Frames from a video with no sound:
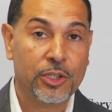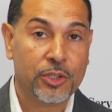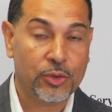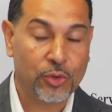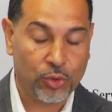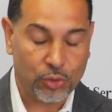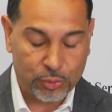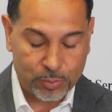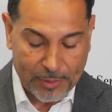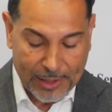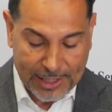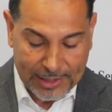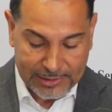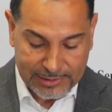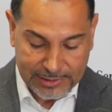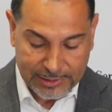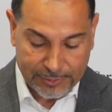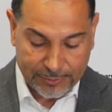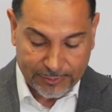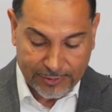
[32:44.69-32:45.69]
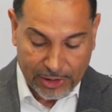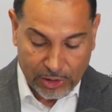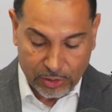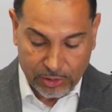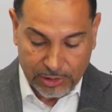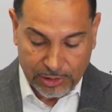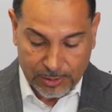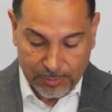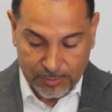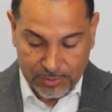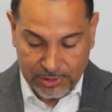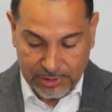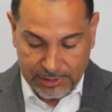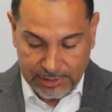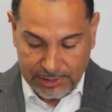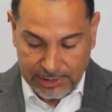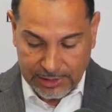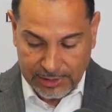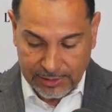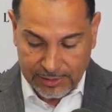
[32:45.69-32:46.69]
those positive outcomes
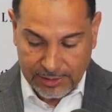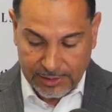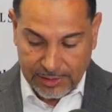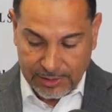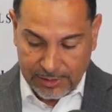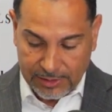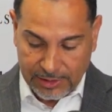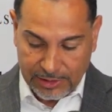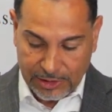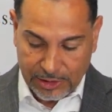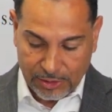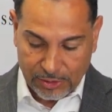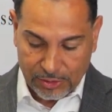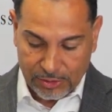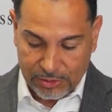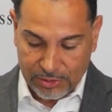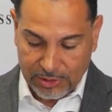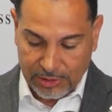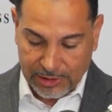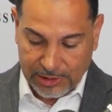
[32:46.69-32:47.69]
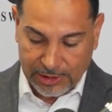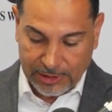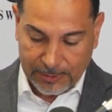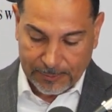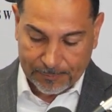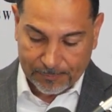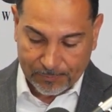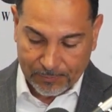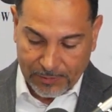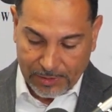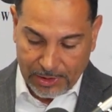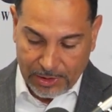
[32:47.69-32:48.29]
in the years to come.